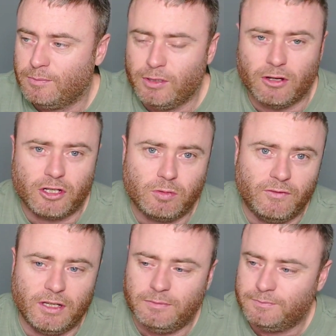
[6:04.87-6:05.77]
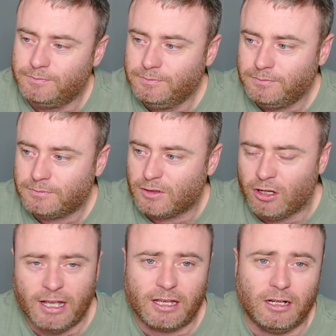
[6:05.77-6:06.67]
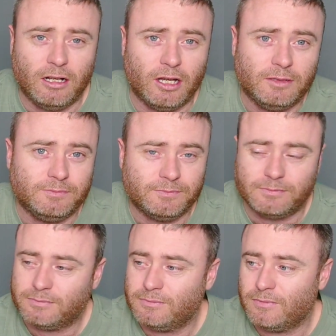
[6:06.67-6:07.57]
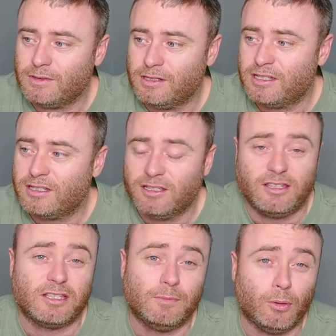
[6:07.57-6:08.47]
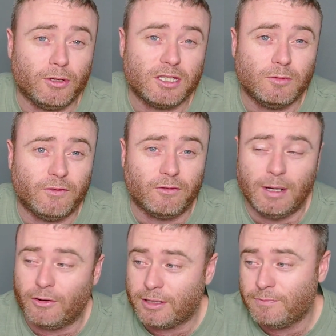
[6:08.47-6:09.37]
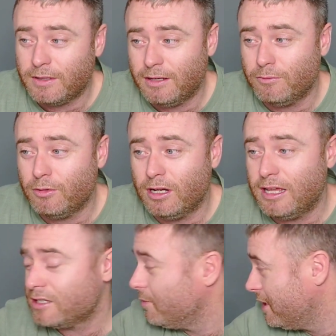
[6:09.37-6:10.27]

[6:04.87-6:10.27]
To be honest with you, I ain't gonna lie, this is a disappointing one from Aldi. It really is.